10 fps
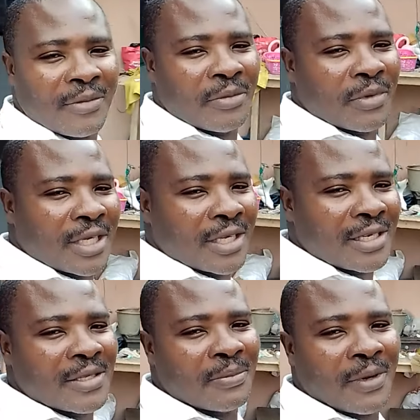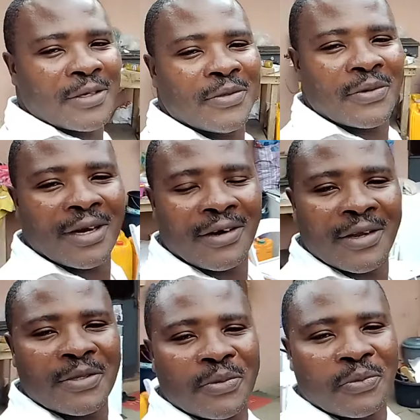We're making it back to
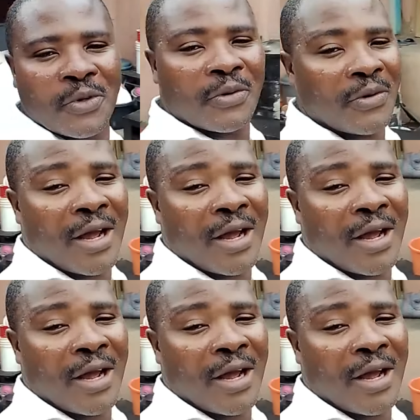Accra tomorrow.